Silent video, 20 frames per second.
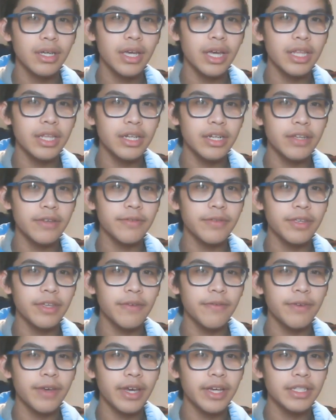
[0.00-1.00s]
and then
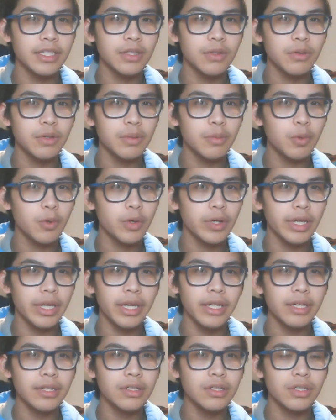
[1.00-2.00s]
if it has 3 or more
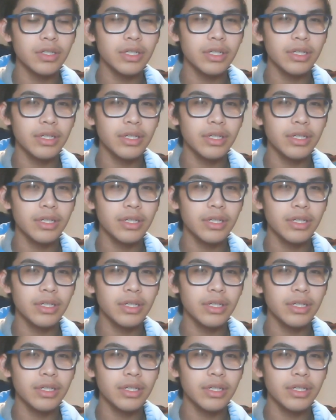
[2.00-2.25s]
gauge,